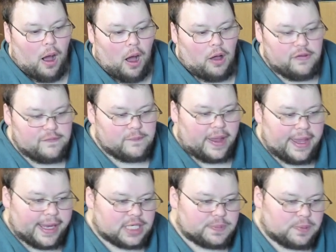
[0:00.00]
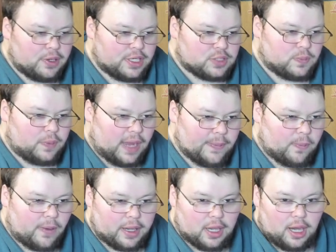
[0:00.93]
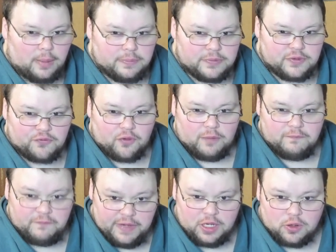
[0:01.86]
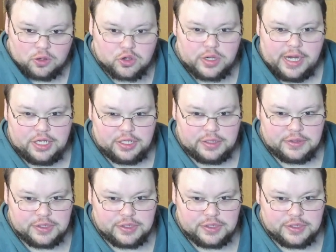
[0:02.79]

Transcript: all of my experience with Pipewire comes from video creation,